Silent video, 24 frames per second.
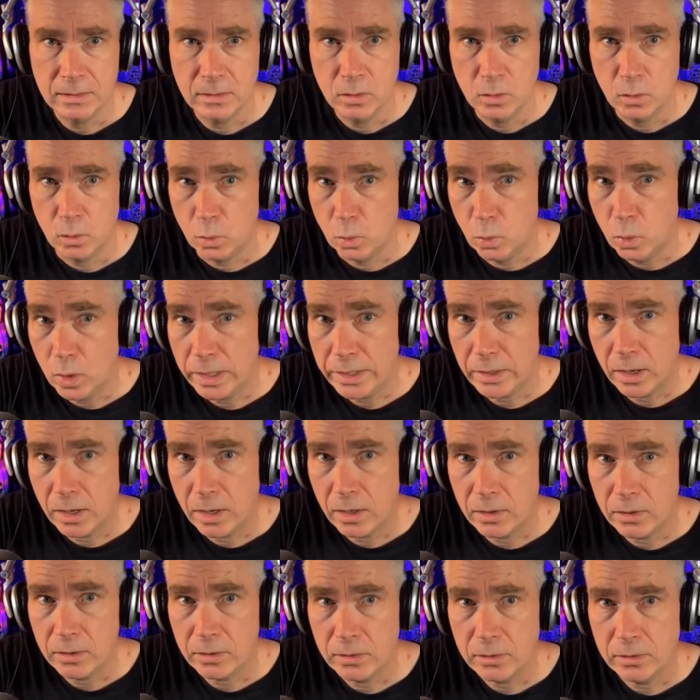what
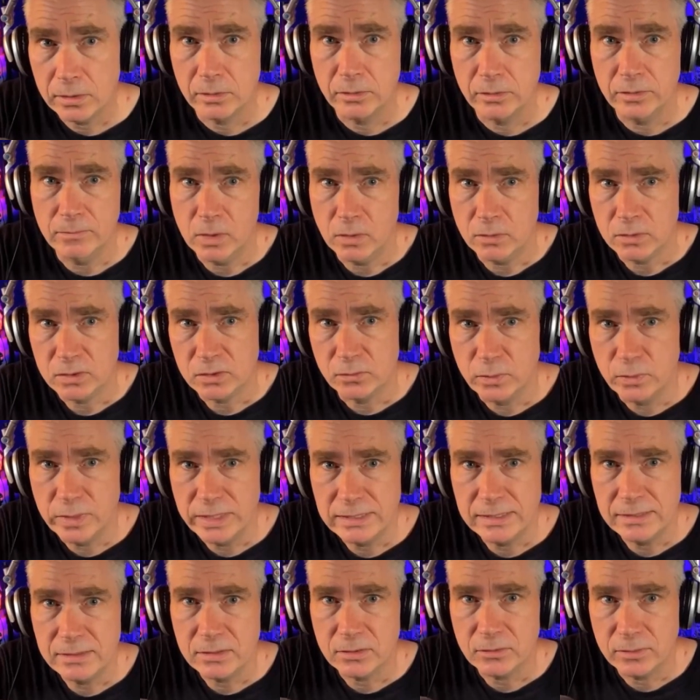are the most
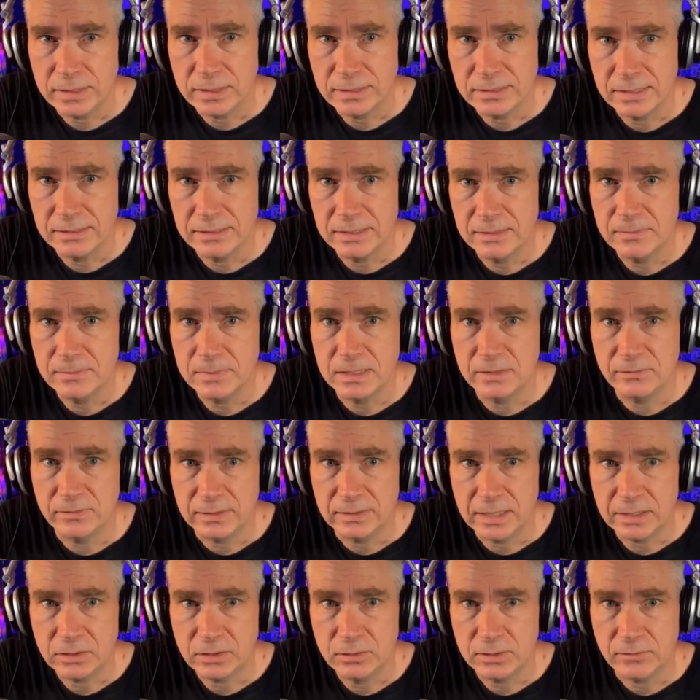recent criticisms of
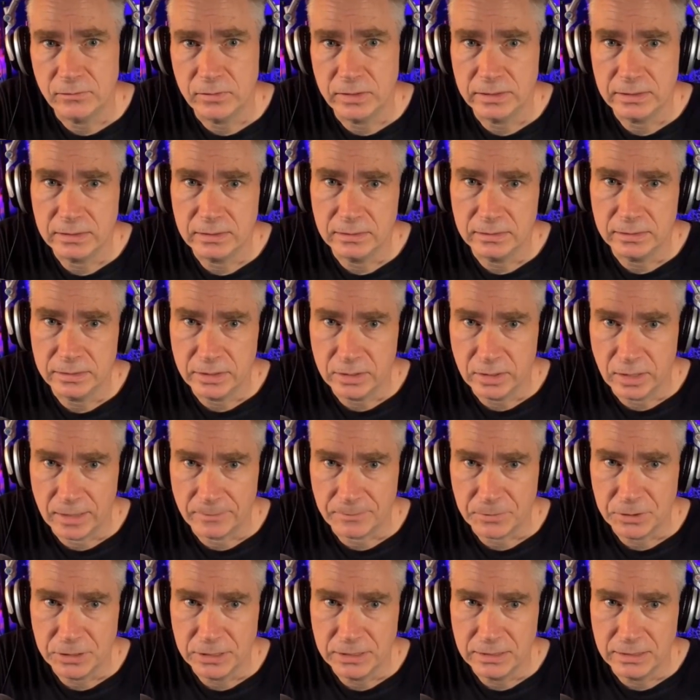electric vehicle
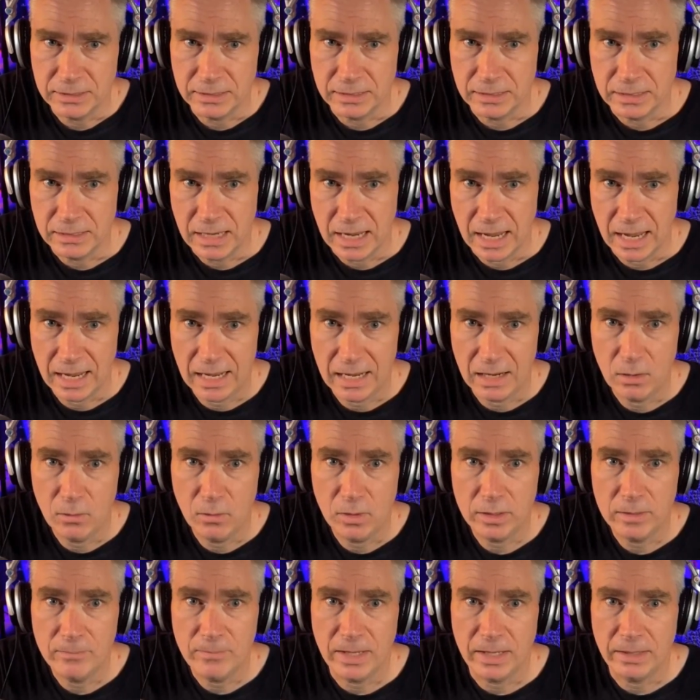adoption and how
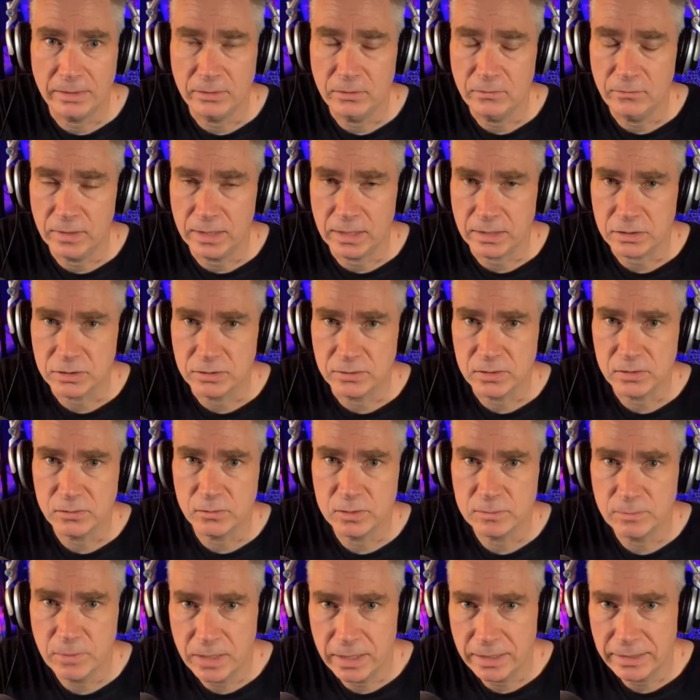are manufacturers
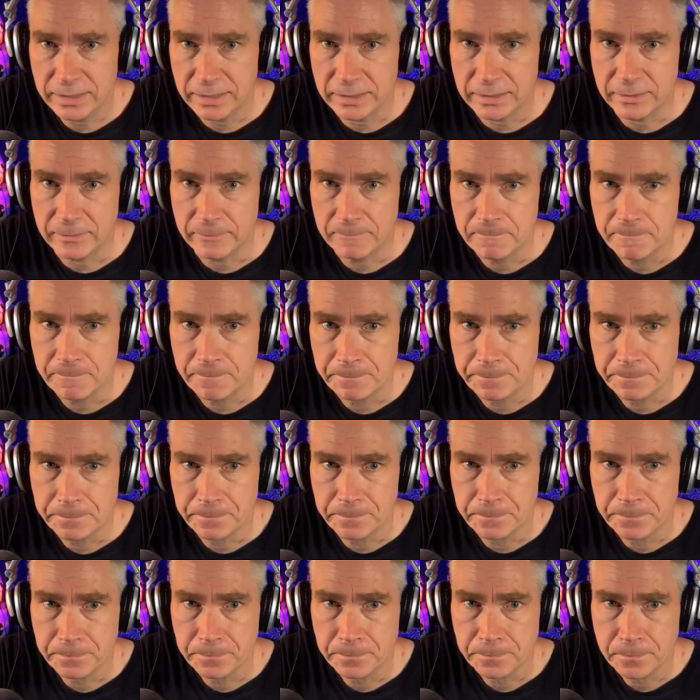responding?
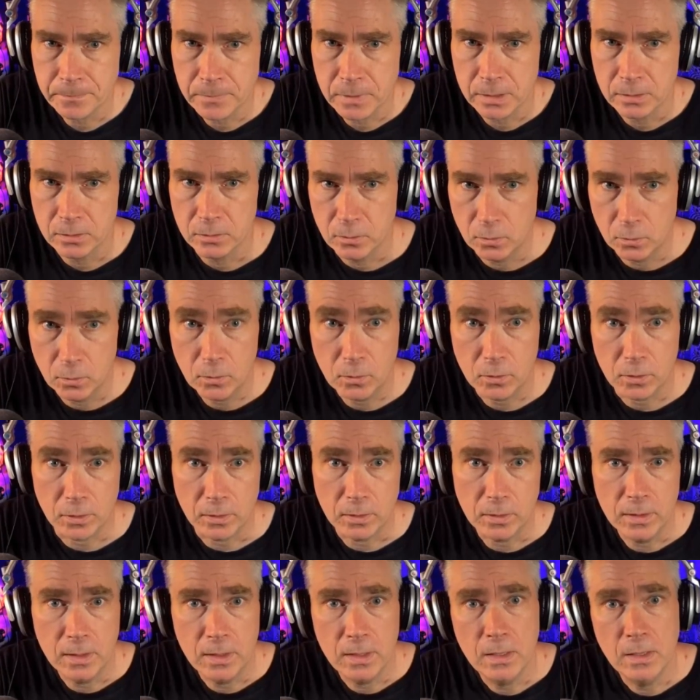
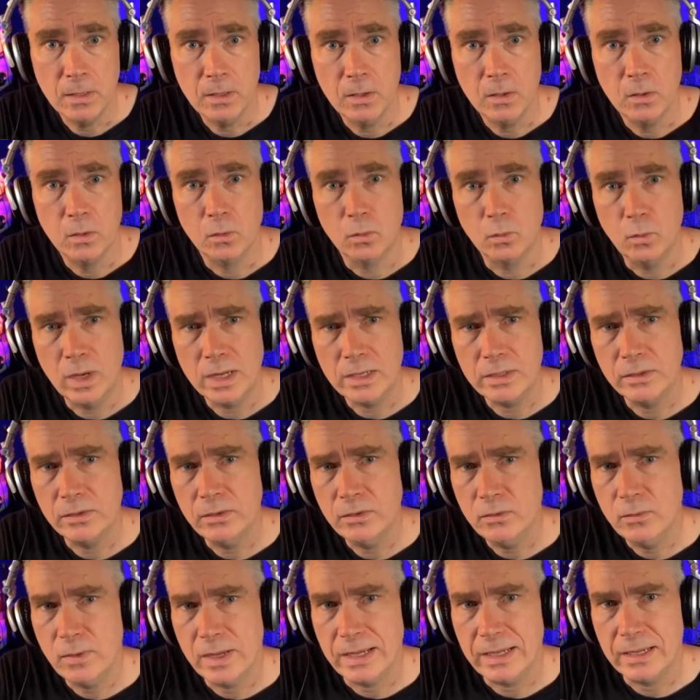Or, what
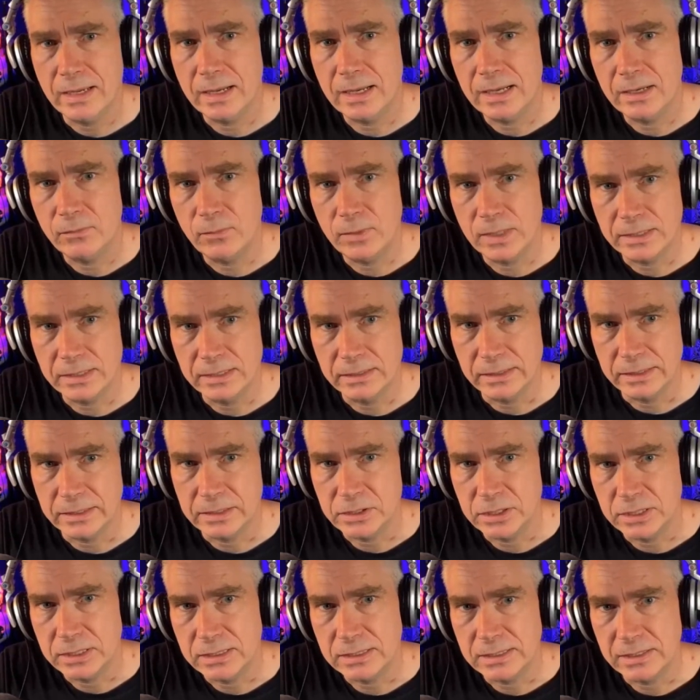new AI
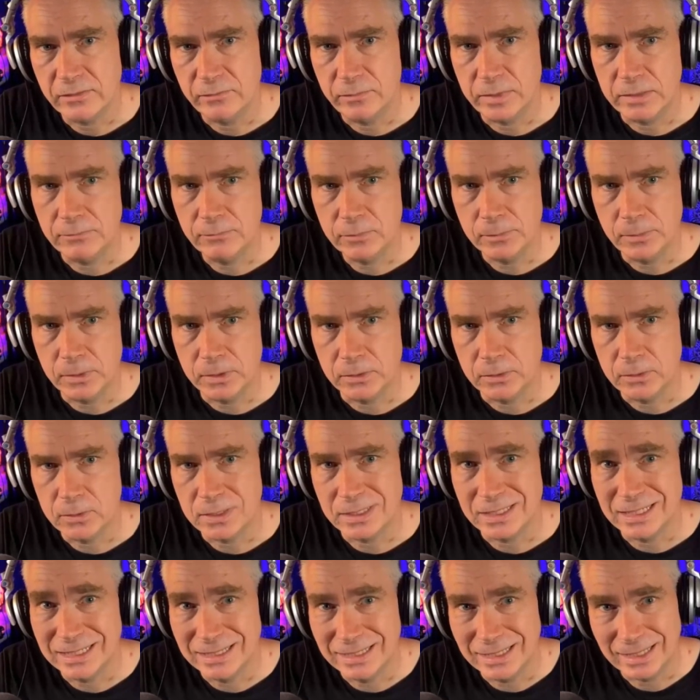regulations have been proposed
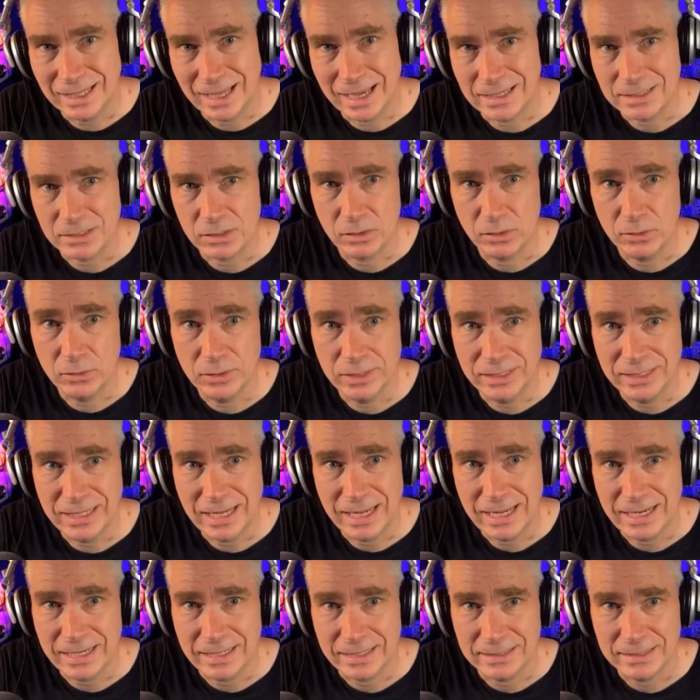in the last 30
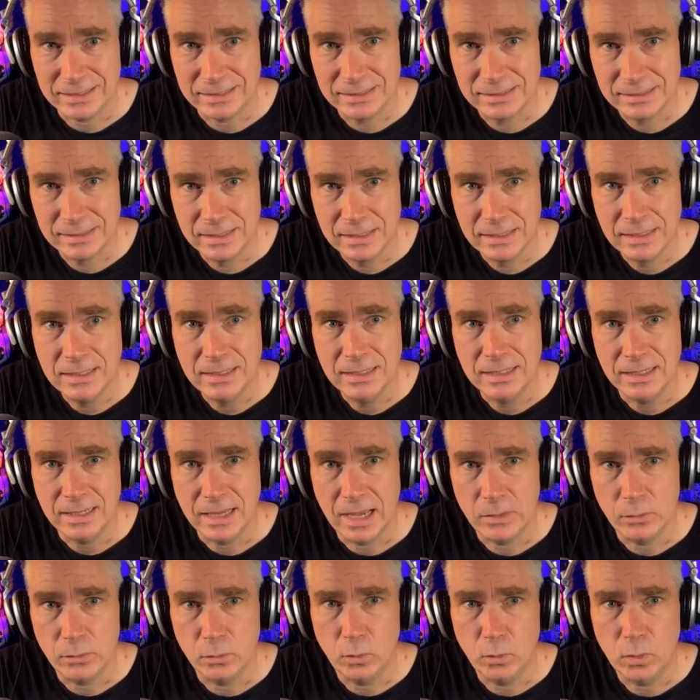days?
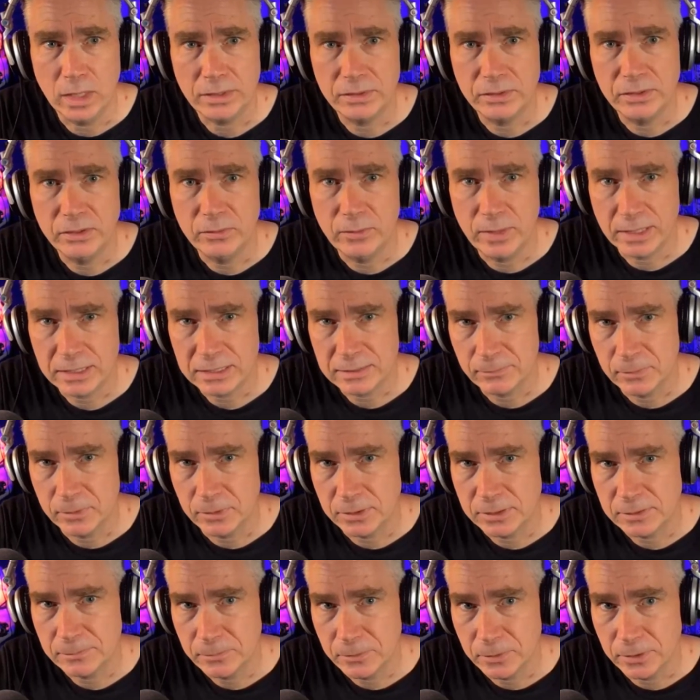And what do
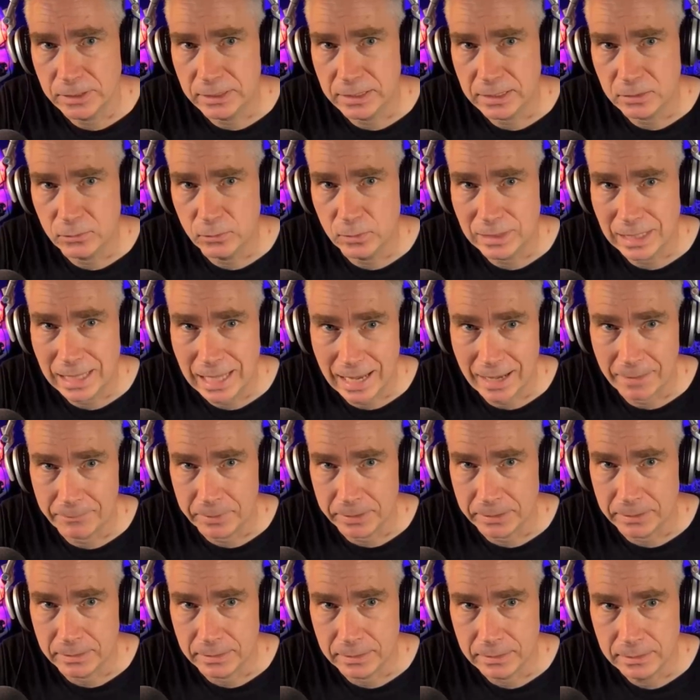experts predict will happen?